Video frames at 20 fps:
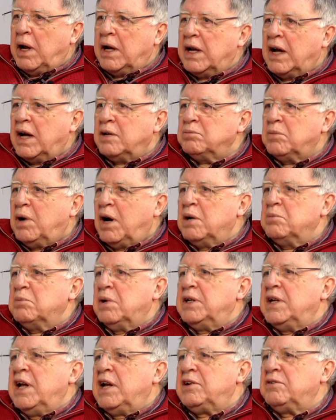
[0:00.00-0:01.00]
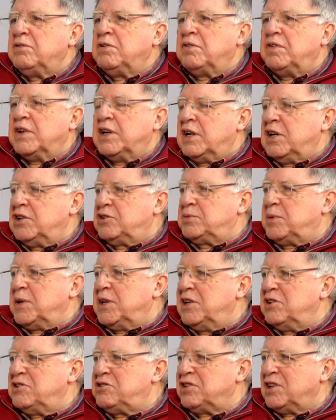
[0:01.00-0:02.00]
Well, I'm, I'm a native of the Ards
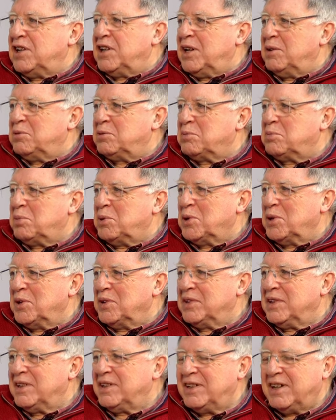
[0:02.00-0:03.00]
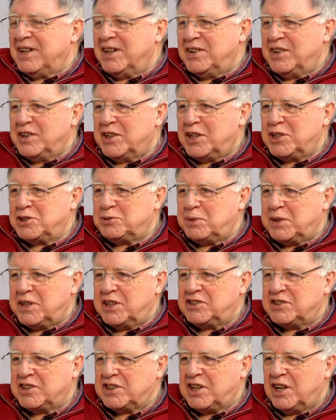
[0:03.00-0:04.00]
Peninsula. I was born in the Ards
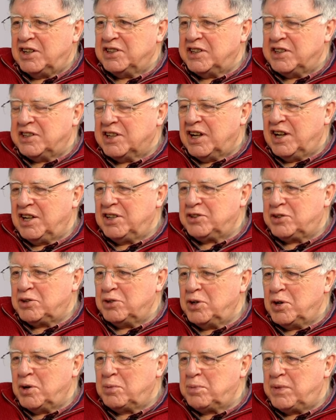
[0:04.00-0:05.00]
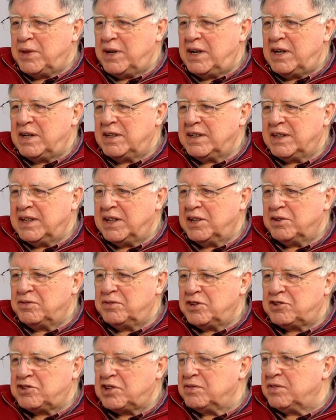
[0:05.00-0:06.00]
Peninsula, County Down, grew up there in a
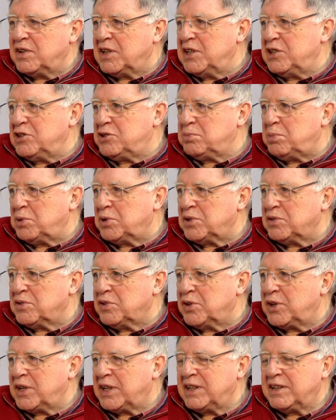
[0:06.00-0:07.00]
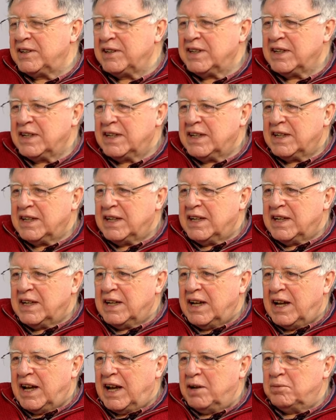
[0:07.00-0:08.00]
fishing village, Portavogie.
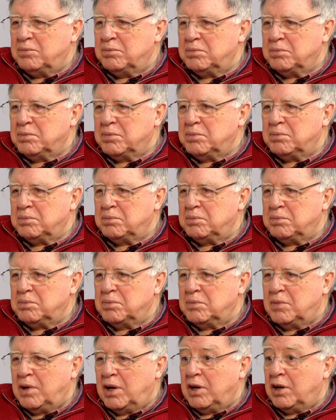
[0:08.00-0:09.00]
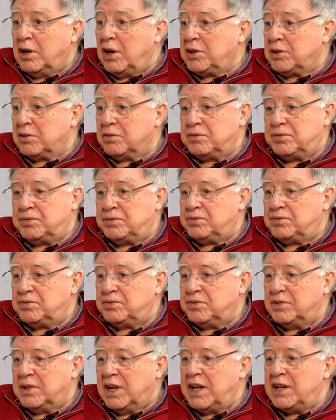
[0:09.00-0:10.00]
Um, a lot of
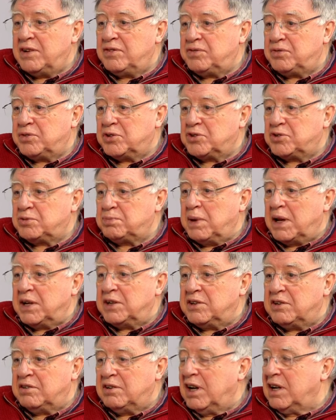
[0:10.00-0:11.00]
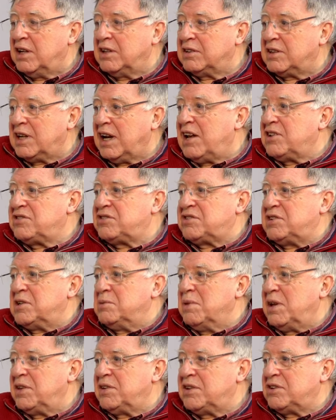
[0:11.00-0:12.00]
life was spent around
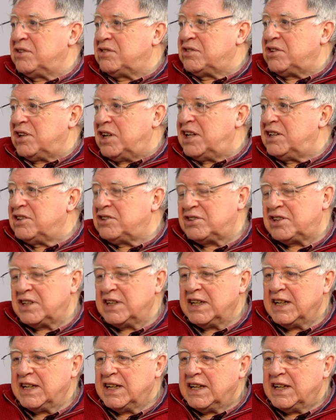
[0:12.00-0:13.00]
Glastry Methodist Church.